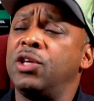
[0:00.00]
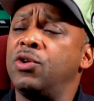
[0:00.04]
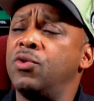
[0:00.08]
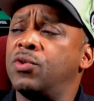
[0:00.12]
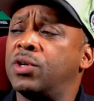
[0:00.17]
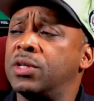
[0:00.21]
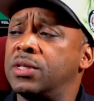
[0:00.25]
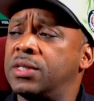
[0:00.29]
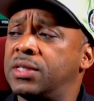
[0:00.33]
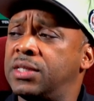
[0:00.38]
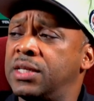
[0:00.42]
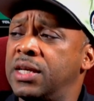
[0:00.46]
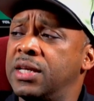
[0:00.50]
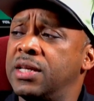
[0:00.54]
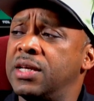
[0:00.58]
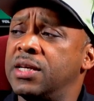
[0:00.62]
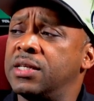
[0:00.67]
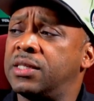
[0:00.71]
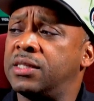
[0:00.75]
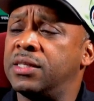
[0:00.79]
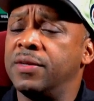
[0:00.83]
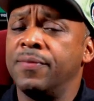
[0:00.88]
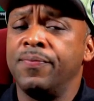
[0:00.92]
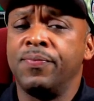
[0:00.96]
you can see
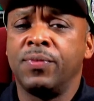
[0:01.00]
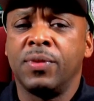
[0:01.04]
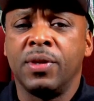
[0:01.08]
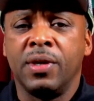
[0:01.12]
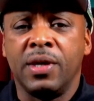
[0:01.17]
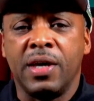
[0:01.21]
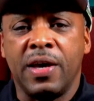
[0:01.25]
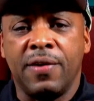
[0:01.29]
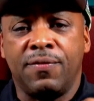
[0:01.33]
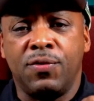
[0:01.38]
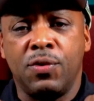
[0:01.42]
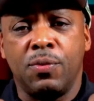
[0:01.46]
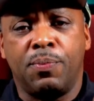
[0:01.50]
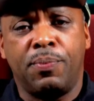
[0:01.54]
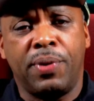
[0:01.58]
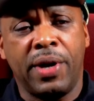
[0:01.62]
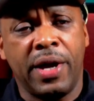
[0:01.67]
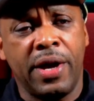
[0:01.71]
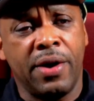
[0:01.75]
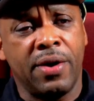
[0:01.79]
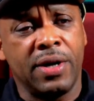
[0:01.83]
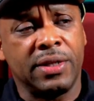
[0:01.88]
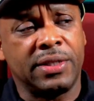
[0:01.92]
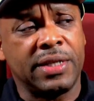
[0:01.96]
this if your
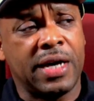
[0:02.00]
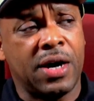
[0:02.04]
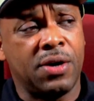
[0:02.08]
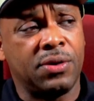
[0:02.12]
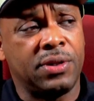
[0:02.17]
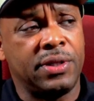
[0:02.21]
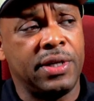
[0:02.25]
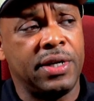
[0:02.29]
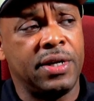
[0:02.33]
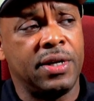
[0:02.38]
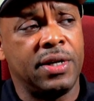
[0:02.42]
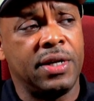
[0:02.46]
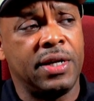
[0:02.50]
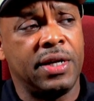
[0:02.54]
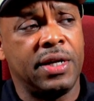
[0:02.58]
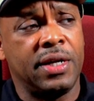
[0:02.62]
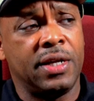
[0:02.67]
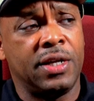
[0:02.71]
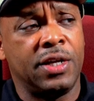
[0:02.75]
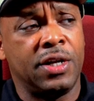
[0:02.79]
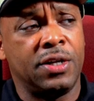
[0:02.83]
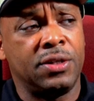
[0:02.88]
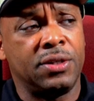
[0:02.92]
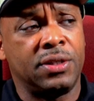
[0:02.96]
parents out there
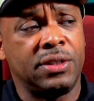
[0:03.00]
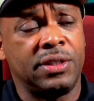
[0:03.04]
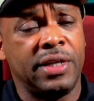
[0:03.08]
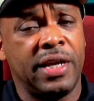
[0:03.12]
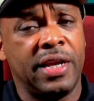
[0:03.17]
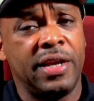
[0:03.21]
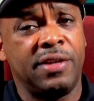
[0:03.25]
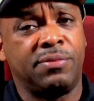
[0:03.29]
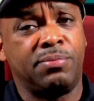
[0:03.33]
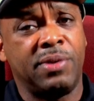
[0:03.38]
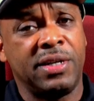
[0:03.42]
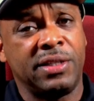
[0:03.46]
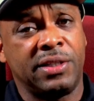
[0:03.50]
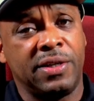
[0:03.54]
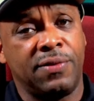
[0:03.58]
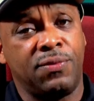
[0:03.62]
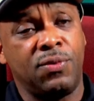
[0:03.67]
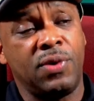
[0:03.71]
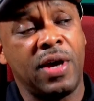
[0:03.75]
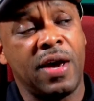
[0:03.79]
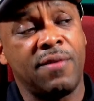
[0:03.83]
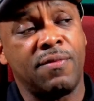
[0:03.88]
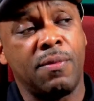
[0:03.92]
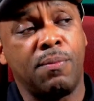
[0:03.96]
and understand, especially if
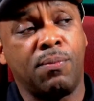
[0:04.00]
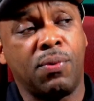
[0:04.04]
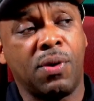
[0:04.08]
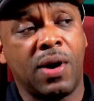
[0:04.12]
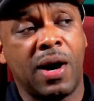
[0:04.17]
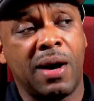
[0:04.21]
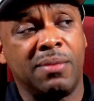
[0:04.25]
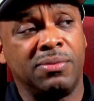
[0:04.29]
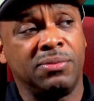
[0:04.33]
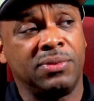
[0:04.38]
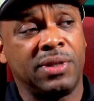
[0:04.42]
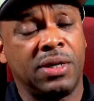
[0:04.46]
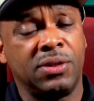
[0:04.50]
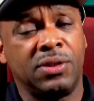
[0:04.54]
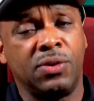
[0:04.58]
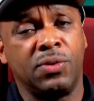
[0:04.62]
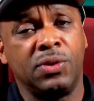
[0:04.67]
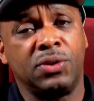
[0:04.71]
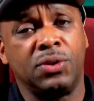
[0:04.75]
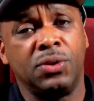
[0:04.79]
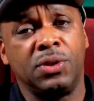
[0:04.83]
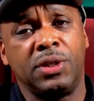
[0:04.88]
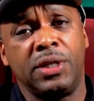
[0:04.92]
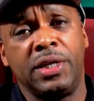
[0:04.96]
you're having problems out there
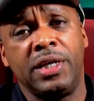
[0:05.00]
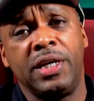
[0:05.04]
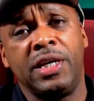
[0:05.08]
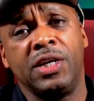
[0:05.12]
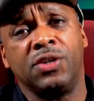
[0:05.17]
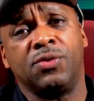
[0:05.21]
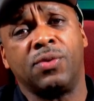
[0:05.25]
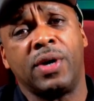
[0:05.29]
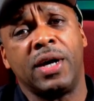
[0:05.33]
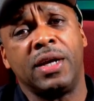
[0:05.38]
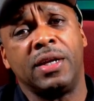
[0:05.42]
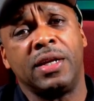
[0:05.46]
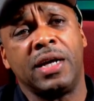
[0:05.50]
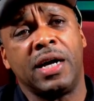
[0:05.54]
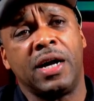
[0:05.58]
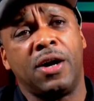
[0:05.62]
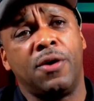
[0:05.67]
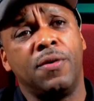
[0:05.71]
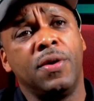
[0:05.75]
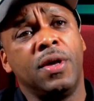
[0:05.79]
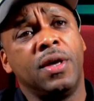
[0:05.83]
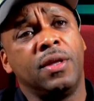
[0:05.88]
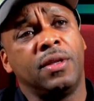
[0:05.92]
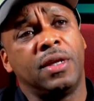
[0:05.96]
with your kids right
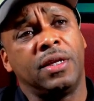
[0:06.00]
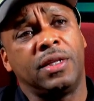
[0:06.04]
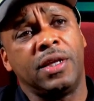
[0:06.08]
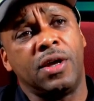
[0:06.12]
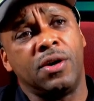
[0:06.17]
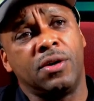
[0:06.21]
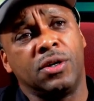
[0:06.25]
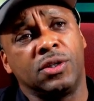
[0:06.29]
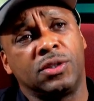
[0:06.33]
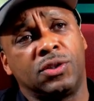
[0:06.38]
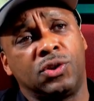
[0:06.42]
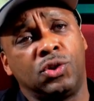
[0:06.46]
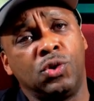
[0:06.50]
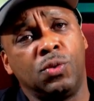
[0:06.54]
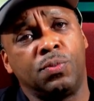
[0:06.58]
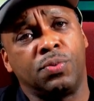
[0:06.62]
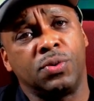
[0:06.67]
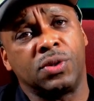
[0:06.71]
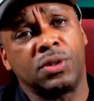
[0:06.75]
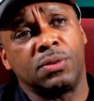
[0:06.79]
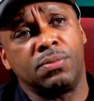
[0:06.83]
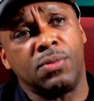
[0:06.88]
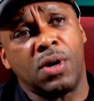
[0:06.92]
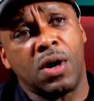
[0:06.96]
now, that they are
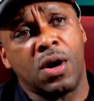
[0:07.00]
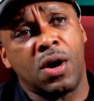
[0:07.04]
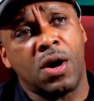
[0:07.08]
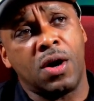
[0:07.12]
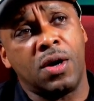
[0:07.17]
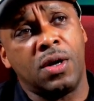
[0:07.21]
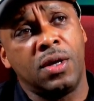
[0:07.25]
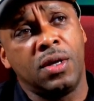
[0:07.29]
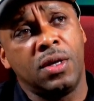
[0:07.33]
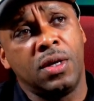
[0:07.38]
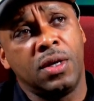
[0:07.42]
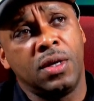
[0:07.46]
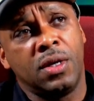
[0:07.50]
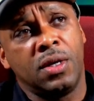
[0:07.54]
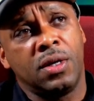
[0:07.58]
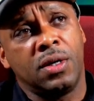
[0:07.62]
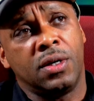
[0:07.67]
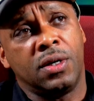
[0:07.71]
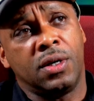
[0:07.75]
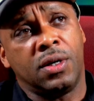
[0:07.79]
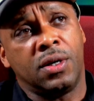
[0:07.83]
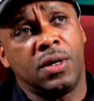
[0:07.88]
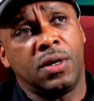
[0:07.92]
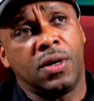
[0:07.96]
super smart
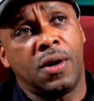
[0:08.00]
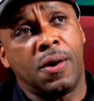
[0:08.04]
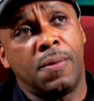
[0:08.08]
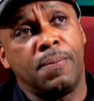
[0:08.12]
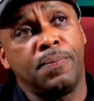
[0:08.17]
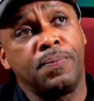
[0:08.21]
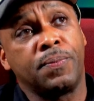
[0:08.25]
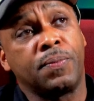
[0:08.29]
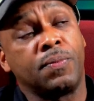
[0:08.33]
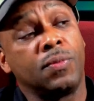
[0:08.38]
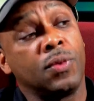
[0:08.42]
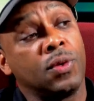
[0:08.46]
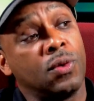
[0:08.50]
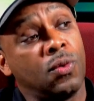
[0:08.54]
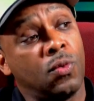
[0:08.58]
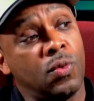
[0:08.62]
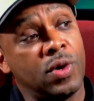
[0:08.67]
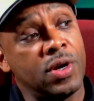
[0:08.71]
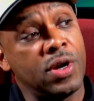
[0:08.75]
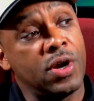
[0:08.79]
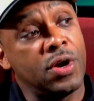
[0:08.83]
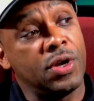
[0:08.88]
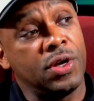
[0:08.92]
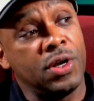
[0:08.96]

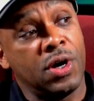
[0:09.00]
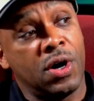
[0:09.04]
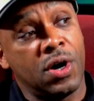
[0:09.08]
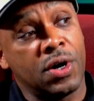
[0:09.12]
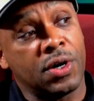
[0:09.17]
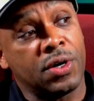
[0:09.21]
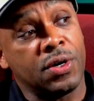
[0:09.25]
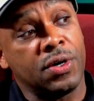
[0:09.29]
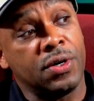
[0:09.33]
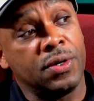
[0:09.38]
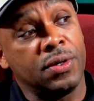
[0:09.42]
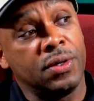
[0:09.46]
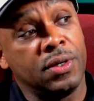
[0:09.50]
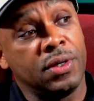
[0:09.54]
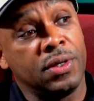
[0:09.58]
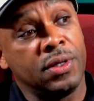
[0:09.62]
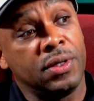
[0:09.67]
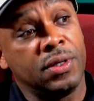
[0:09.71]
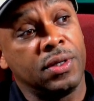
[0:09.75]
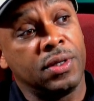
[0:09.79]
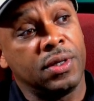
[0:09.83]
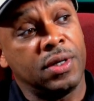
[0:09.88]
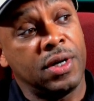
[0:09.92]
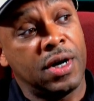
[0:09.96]
when they're younger,
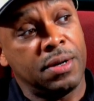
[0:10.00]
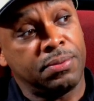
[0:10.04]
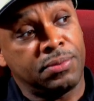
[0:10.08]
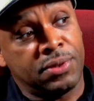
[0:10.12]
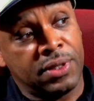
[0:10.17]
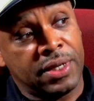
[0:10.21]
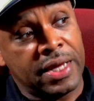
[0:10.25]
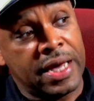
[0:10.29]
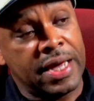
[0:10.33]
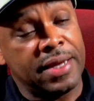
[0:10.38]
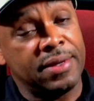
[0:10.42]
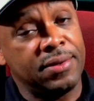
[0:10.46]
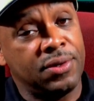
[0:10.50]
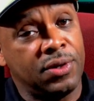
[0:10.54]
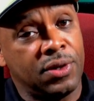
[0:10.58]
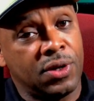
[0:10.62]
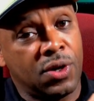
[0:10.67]
up to that